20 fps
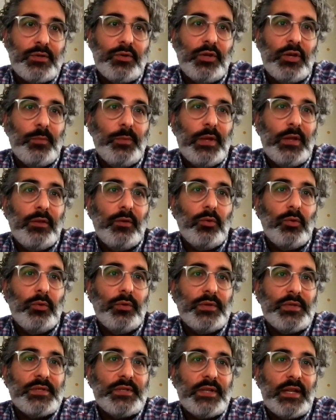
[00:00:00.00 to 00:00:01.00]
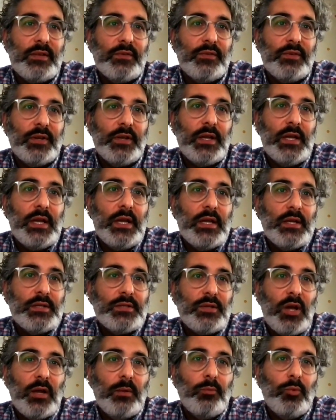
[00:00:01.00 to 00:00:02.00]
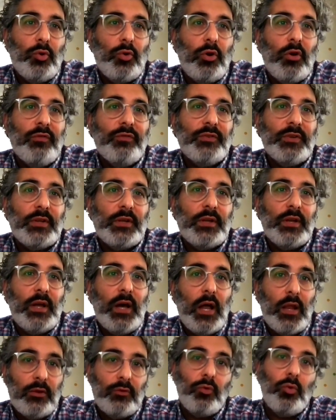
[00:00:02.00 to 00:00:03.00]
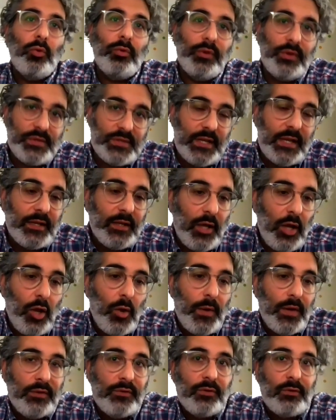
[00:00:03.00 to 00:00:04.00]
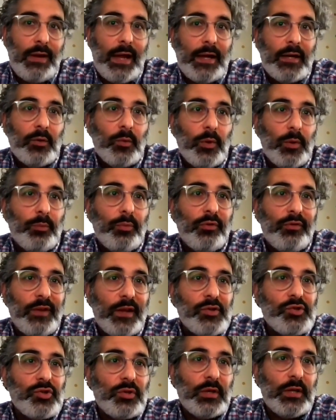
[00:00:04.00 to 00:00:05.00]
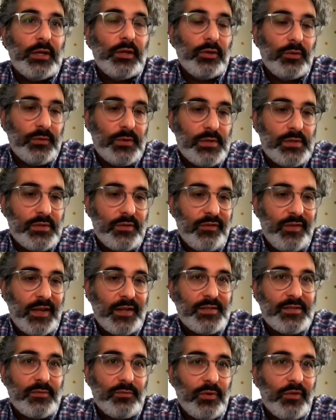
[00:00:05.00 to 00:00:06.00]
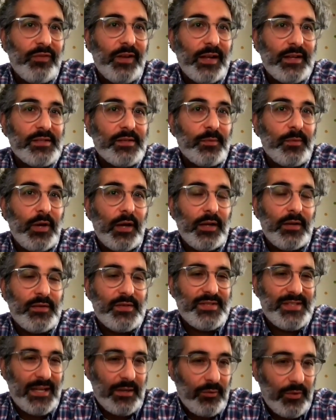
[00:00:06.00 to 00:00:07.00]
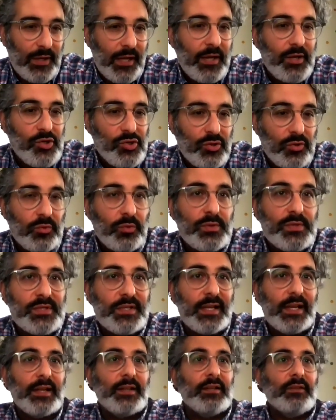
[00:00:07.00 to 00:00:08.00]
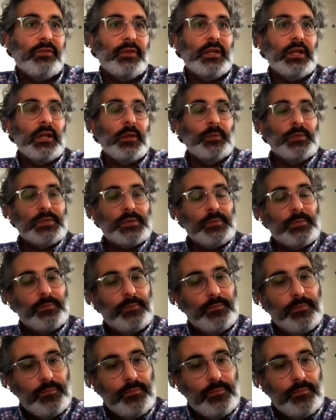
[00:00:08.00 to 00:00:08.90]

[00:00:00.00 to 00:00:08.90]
Could it be that authors tend to cite more often other authors they know interact with professionally? Could this affect, reflect some kind of segregation or selective clubs?